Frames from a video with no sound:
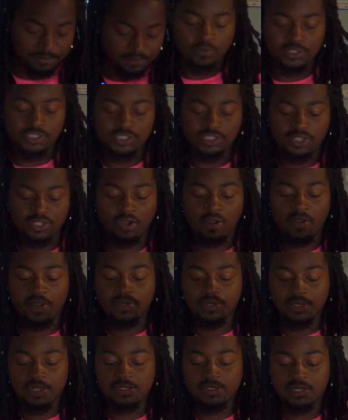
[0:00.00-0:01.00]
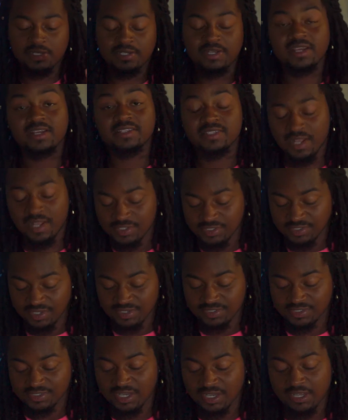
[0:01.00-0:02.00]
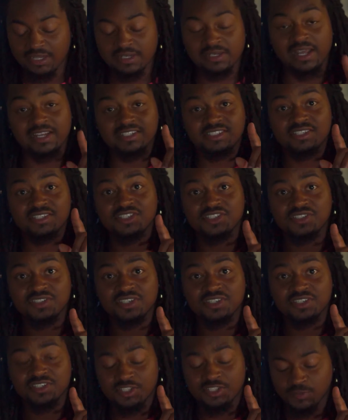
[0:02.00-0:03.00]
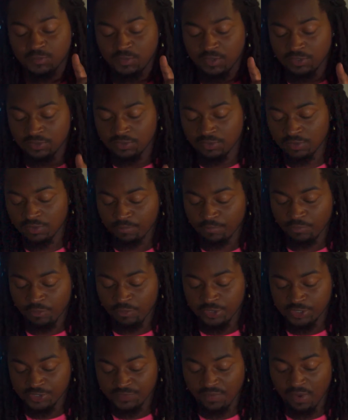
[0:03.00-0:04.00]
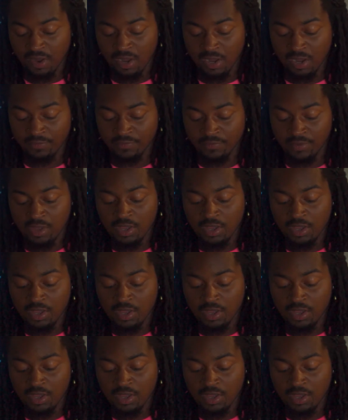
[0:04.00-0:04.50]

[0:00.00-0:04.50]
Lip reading: We start and end the days at sunset, and that's in Genesis 1, verse 5.